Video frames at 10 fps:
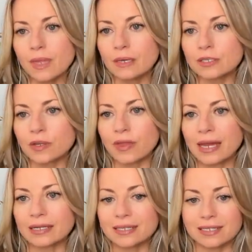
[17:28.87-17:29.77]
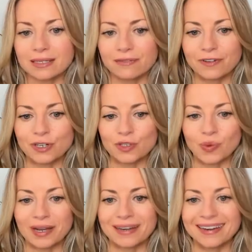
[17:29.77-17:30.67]
So that is the first
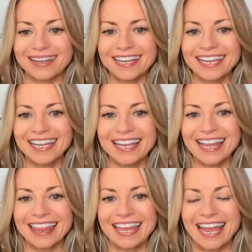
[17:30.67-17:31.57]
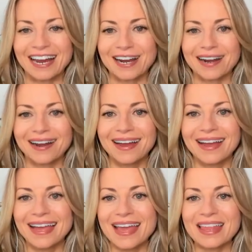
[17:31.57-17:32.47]
one there.
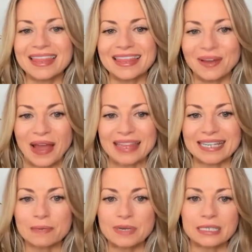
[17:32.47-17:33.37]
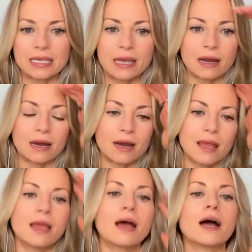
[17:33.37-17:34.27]
Okay, the second piece here,
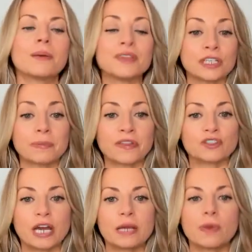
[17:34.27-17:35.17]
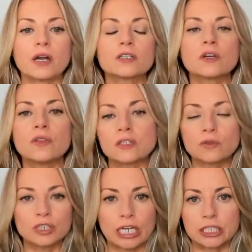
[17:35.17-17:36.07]
this is about the training part. So this is
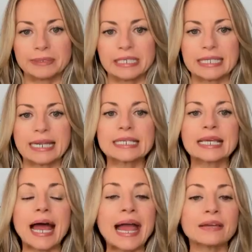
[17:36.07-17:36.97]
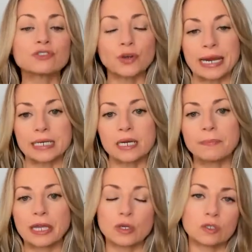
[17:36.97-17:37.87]
what ChatGPT said. It said, I have trained it
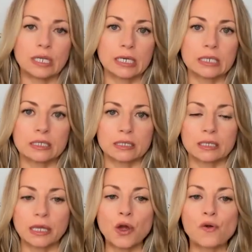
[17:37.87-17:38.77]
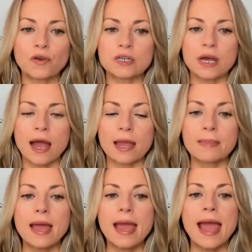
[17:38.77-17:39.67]
by using it consistently over time.
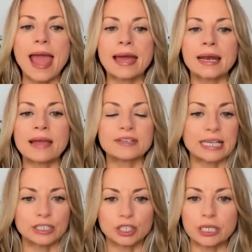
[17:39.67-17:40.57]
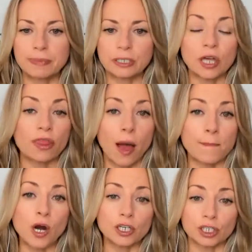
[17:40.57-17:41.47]
And I've essentially built a thought
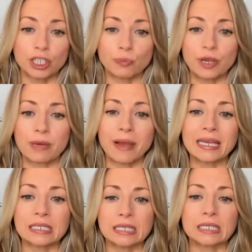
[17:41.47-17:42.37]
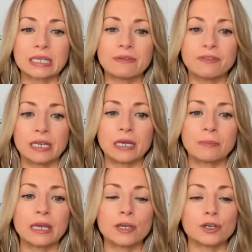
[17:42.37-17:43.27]
partnership with it by consistently feeding
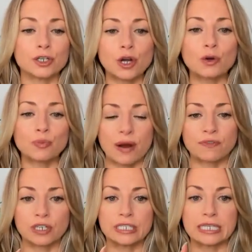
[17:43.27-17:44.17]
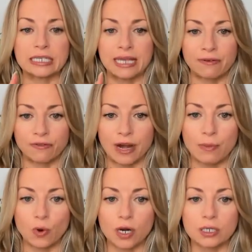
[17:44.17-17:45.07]
me your tone, preferences, and
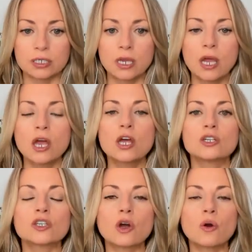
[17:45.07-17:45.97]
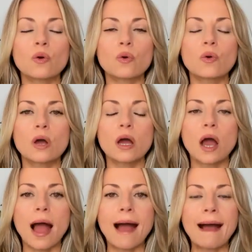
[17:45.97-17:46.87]
frameworks. So
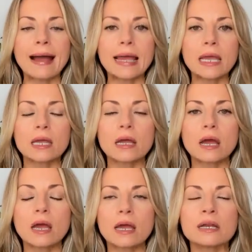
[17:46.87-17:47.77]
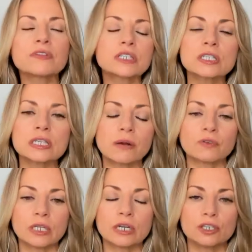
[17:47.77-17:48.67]
and if this is helpful
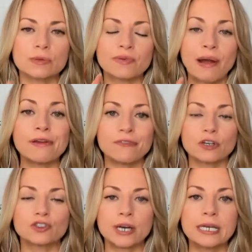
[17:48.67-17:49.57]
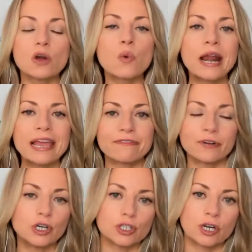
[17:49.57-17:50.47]
to hear in terms of how I first trained it, when I
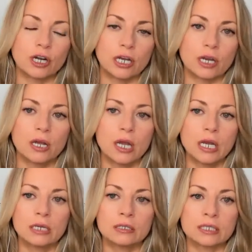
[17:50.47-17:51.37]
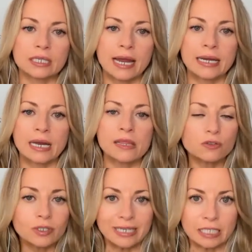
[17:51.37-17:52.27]
first started deciding, and this
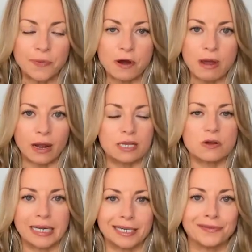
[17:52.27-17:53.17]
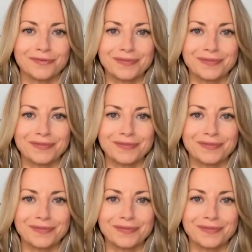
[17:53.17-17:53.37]
was an experiment, I had no idea.